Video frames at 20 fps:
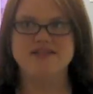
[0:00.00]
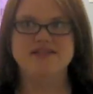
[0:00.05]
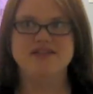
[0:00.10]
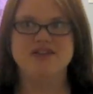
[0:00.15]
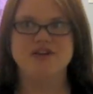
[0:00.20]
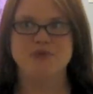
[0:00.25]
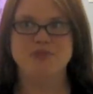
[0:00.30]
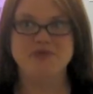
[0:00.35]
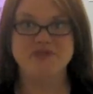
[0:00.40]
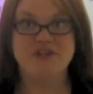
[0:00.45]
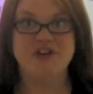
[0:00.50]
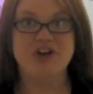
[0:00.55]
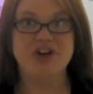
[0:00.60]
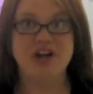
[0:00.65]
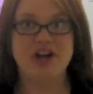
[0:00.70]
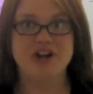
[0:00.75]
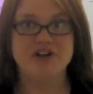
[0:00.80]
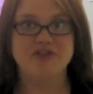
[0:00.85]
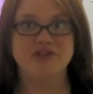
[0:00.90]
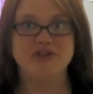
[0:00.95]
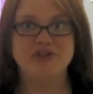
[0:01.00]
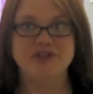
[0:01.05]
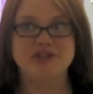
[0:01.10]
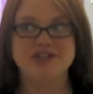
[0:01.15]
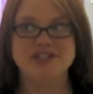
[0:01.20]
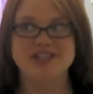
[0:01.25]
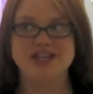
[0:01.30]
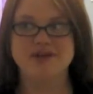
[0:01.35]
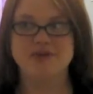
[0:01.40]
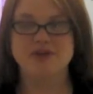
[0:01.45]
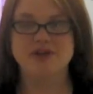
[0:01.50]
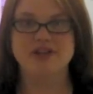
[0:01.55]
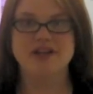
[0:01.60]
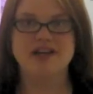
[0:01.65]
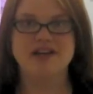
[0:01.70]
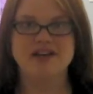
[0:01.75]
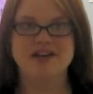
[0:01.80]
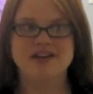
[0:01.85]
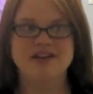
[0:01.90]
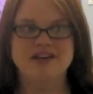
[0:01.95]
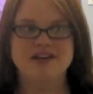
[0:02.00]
you know, be very careful, because they were like,